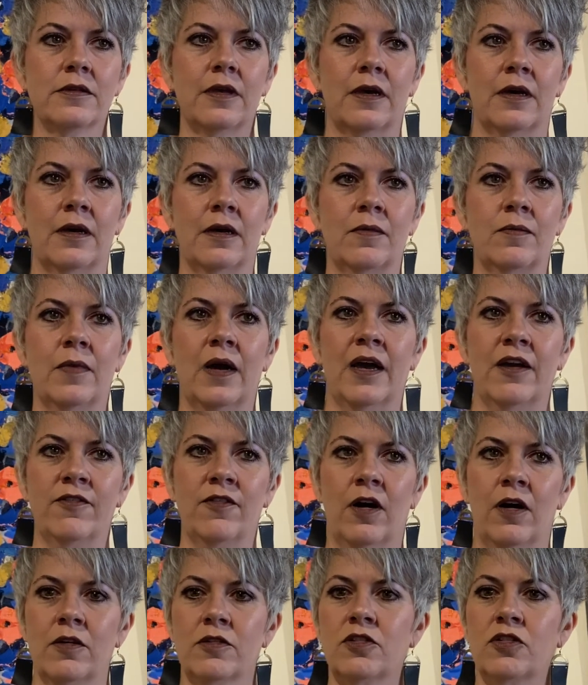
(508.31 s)
I've
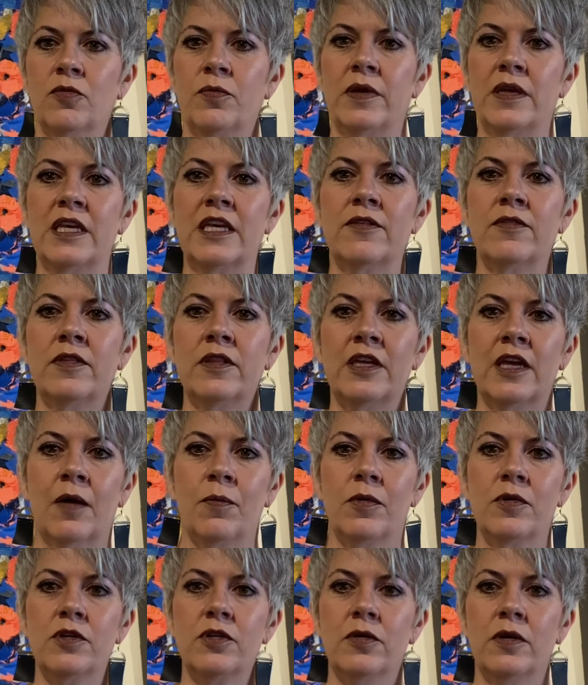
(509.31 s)
also been given the
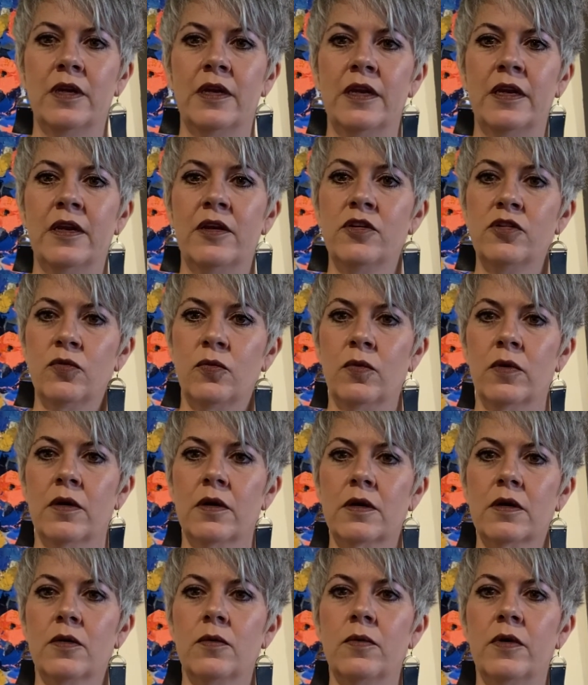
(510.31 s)
opportunity to
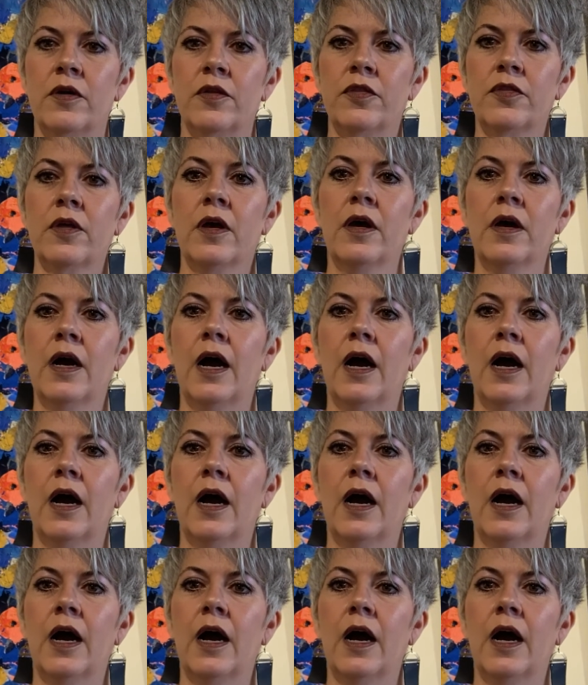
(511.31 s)
work with